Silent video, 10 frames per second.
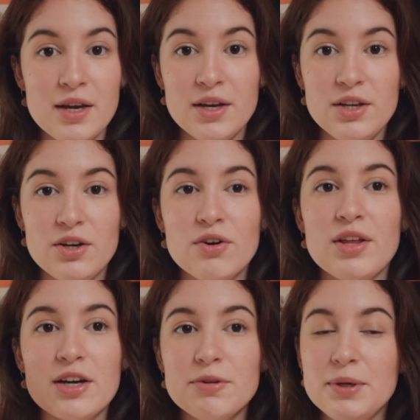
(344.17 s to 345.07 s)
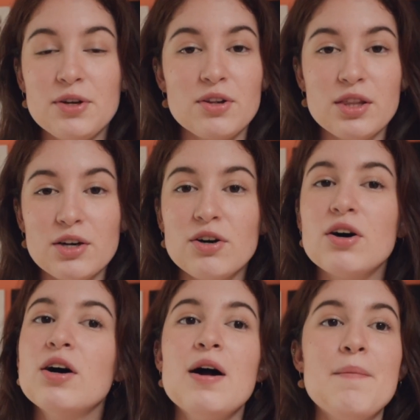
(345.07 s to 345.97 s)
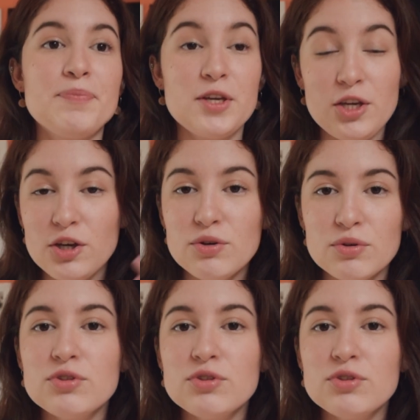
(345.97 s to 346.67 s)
You know, that could be your little cue